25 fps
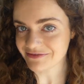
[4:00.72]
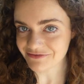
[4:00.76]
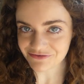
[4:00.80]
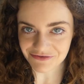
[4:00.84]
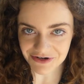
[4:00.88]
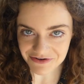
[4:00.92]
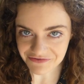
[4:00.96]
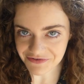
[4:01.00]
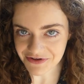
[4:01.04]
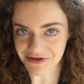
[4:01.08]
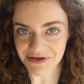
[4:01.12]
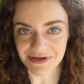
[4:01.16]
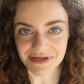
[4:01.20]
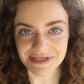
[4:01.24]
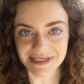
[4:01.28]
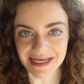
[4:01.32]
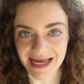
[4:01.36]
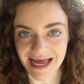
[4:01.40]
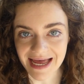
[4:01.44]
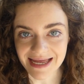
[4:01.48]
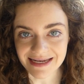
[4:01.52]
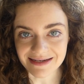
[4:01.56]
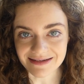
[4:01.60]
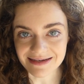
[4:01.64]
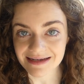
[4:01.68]
rivers
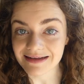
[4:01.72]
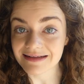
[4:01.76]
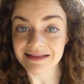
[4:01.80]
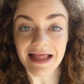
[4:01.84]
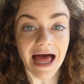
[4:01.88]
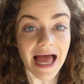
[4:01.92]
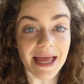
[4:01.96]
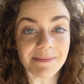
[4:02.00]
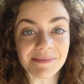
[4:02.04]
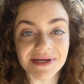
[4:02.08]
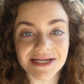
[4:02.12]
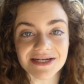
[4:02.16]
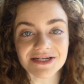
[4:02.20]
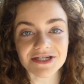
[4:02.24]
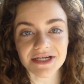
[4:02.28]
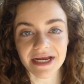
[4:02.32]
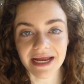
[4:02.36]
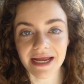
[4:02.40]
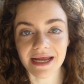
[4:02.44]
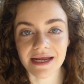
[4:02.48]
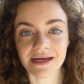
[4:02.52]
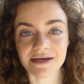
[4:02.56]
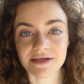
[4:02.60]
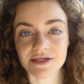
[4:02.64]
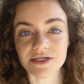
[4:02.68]
and climate
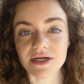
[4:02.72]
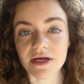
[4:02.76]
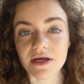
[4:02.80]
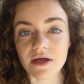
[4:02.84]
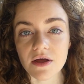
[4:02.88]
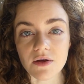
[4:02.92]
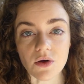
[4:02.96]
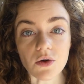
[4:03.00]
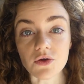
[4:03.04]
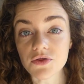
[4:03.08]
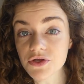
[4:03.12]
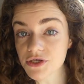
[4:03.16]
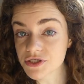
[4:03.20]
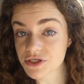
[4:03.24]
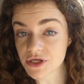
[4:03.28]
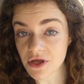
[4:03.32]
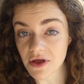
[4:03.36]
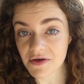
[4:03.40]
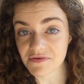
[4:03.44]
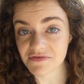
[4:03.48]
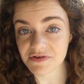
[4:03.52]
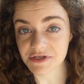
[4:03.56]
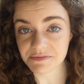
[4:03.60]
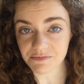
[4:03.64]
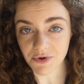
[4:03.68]
change, all the
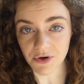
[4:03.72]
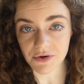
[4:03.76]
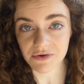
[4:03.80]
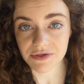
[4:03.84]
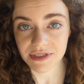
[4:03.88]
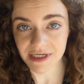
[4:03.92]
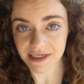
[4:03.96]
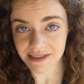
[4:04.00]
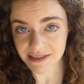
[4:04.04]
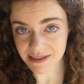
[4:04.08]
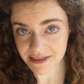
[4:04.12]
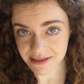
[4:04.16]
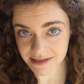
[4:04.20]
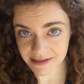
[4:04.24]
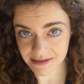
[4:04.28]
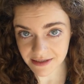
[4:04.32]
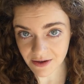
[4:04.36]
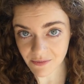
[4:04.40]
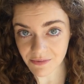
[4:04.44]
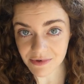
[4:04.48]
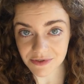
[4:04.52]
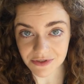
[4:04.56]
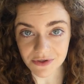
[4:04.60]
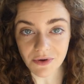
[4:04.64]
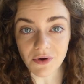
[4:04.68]
surface processes
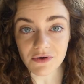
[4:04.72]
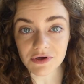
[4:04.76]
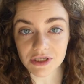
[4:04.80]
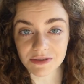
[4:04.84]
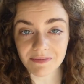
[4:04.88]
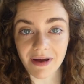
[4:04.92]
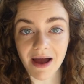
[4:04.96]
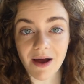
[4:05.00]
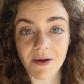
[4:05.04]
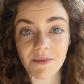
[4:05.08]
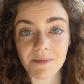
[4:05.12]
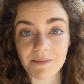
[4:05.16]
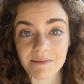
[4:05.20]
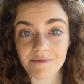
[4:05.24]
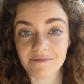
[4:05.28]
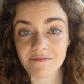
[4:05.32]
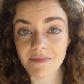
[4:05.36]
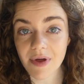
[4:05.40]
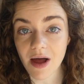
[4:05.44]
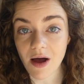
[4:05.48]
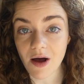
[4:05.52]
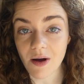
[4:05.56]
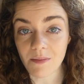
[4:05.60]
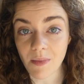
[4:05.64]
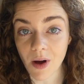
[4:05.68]
that we talked about
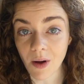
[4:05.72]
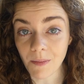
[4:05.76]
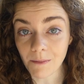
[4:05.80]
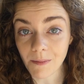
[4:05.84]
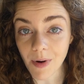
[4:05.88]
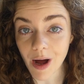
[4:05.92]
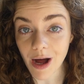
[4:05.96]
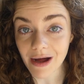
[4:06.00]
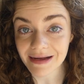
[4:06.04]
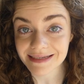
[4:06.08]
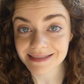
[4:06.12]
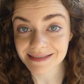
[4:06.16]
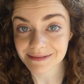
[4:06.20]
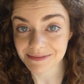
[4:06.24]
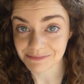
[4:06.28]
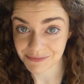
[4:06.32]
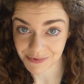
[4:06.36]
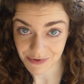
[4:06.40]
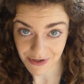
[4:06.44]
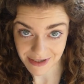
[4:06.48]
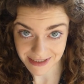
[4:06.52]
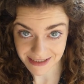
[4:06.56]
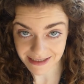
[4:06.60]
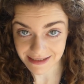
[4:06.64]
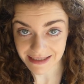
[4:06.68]
um, on Mars,
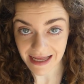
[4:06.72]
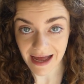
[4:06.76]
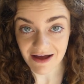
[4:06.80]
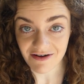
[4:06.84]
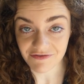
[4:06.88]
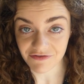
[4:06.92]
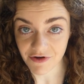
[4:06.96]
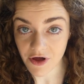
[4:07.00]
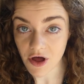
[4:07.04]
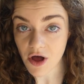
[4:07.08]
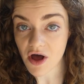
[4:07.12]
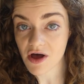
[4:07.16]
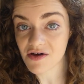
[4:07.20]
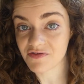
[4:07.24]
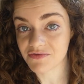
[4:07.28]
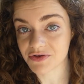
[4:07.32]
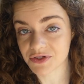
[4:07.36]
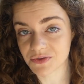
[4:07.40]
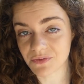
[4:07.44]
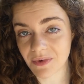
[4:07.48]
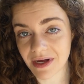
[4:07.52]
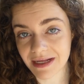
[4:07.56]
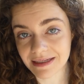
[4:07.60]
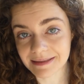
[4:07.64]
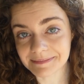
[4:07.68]
but I did that for Earth
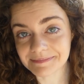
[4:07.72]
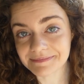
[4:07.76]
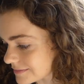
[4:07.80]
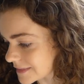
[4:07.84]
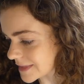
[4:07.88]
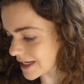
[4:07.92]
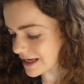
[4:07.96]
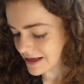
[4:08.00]
as well.